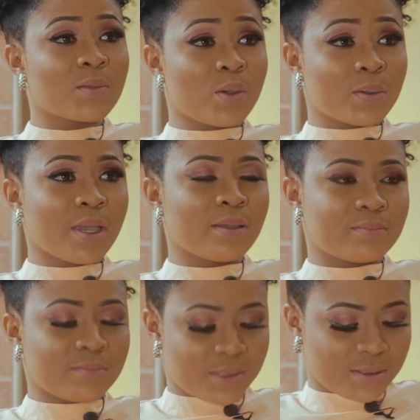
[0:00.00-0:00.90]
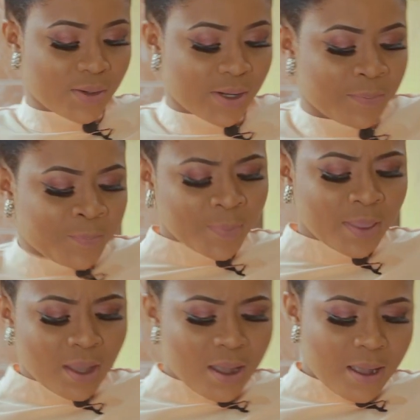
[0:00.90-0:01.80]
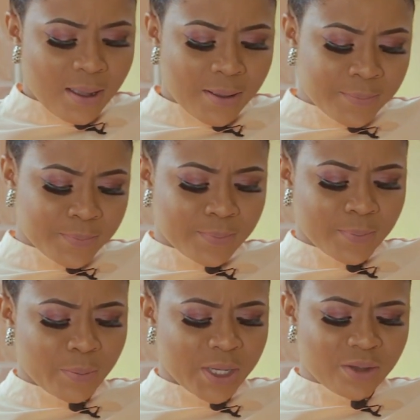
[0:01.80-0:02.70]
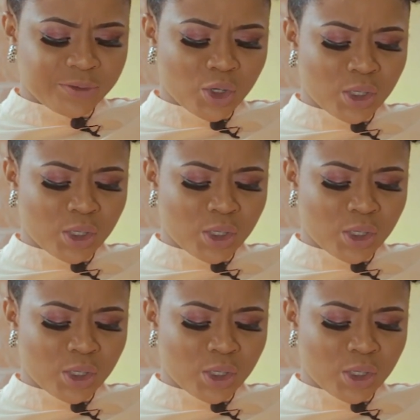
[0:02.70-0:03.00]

Okay, that's great. Many